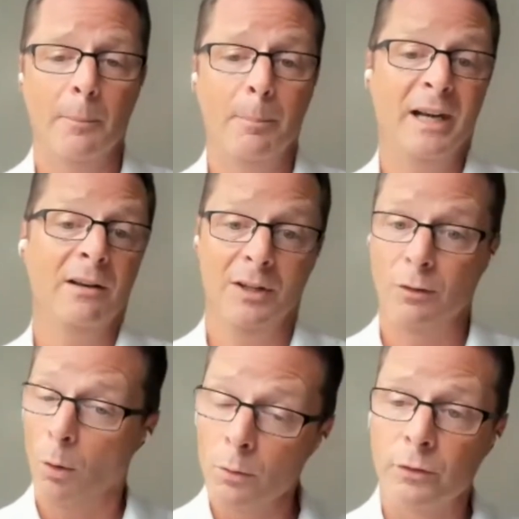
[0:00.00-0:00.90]
benefit
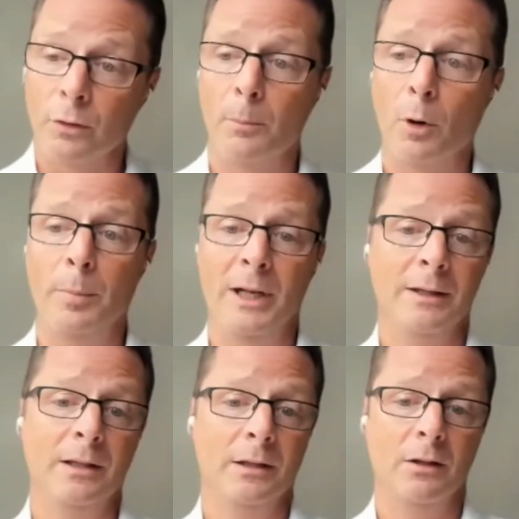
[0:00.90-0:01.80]
also
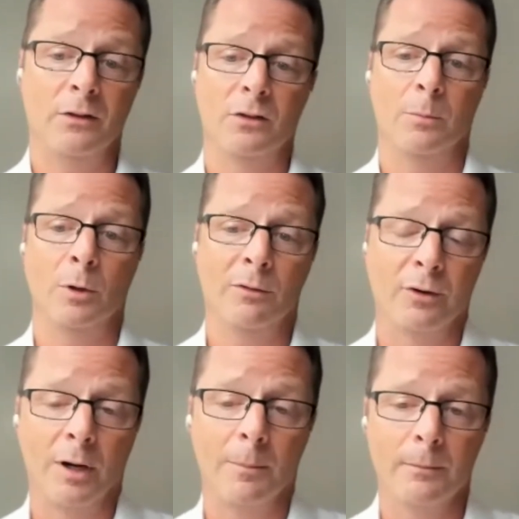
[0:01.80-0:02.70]
Mobilitie customer
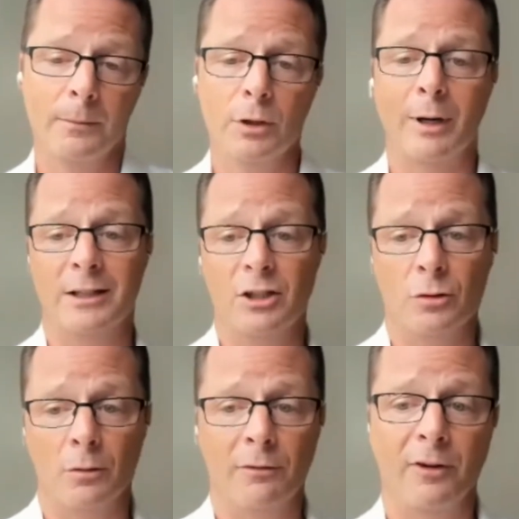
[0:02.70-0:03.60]
from
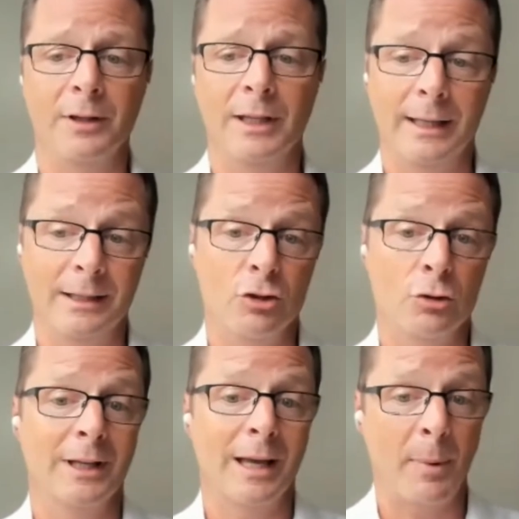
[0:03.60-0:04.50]
additional funding,
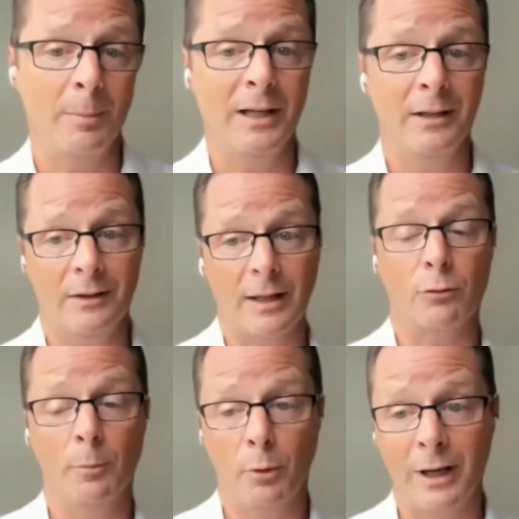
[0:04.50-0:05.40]
additional capability that
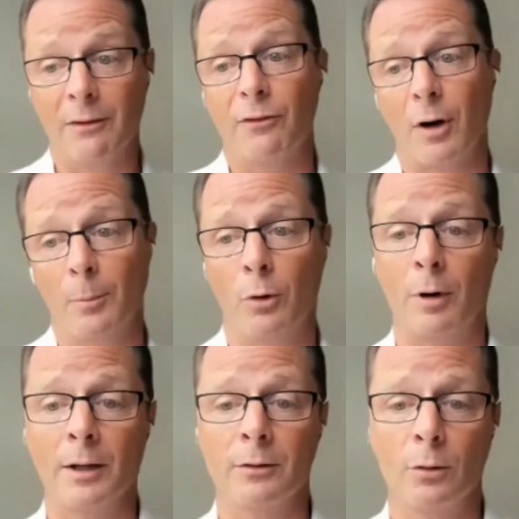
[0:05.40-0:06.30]
we bring from
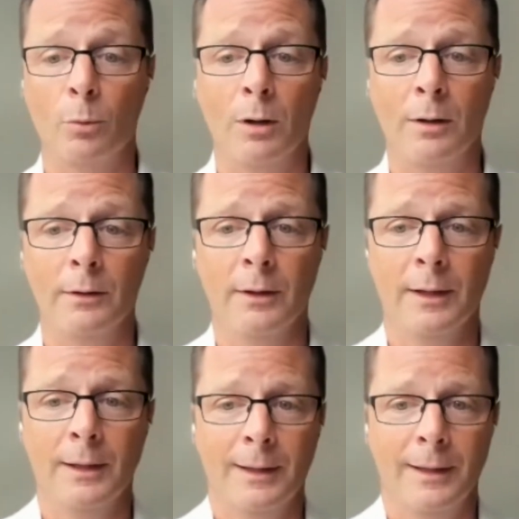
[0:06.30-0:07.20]
around the world,
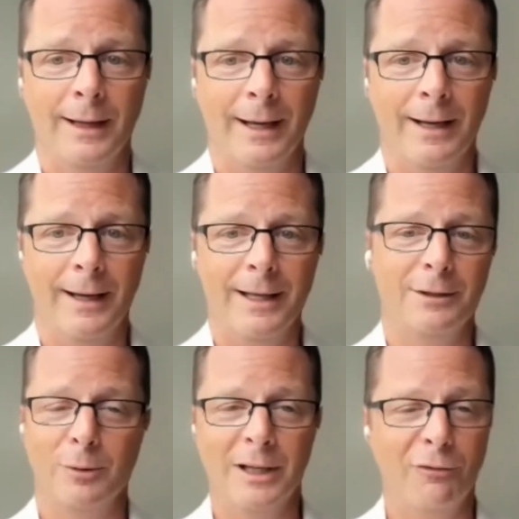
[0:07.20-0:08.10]

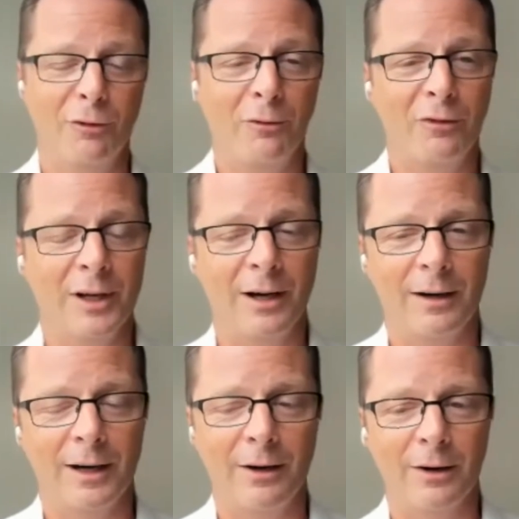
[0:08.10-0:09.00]
and really fulfill
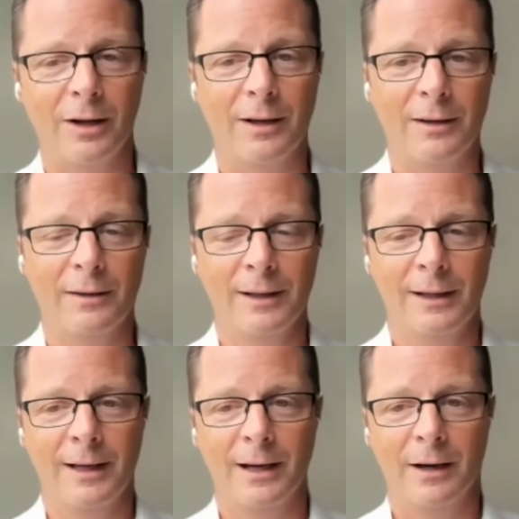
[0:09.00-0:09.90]
our
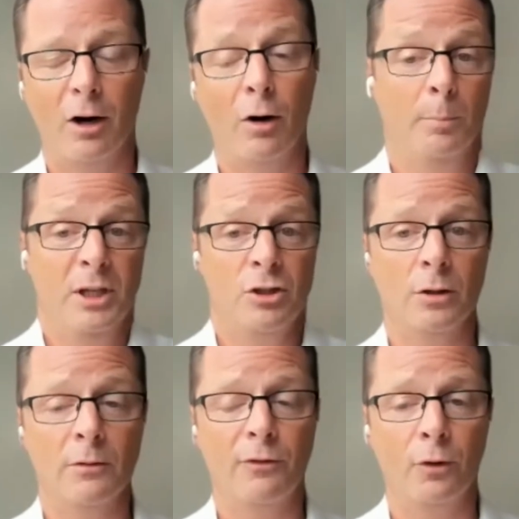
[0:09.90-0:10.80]

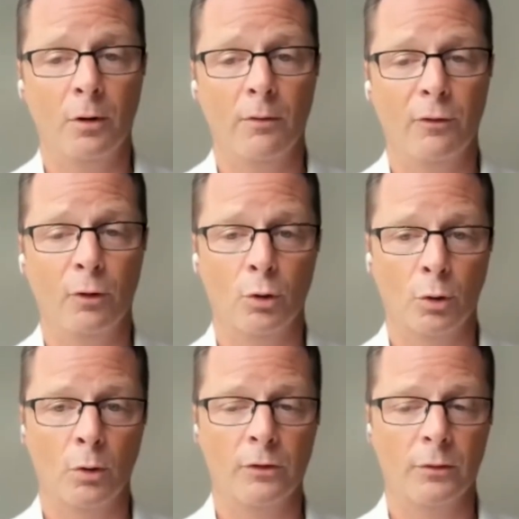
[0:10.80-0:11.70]
ambition for
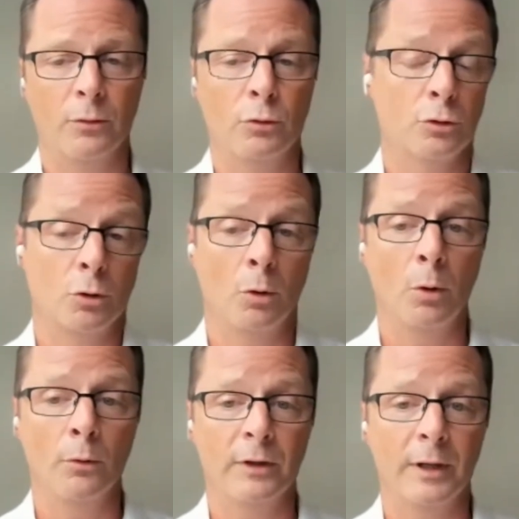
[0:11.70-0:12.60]
growth on the neutral
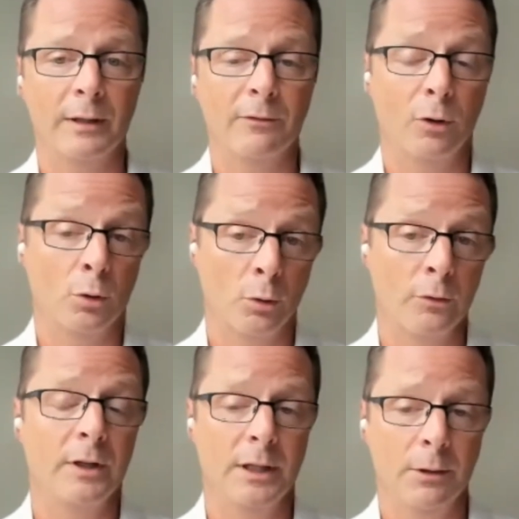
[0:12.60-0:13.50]
hosts and for
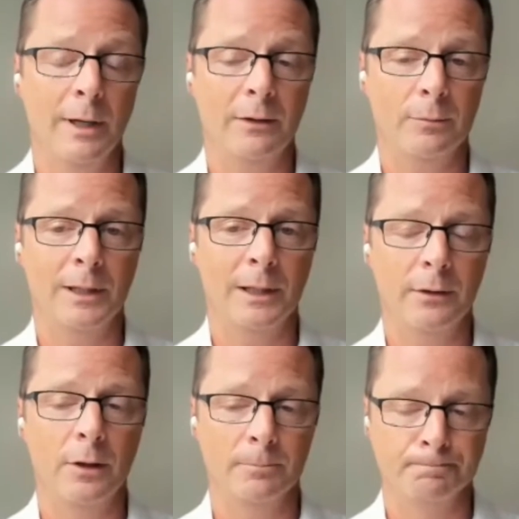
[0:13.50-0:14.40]
growth in the US, really,
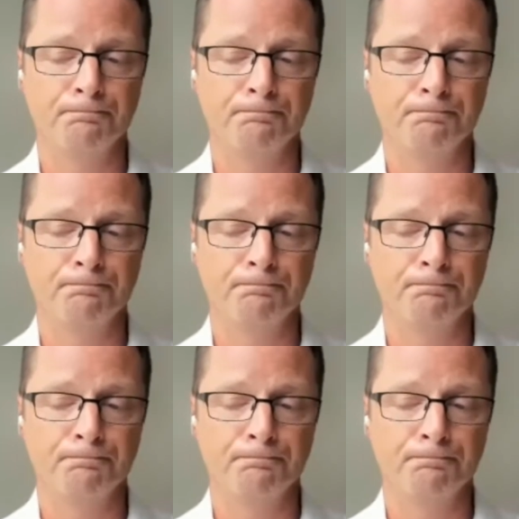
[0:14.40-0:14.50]
though.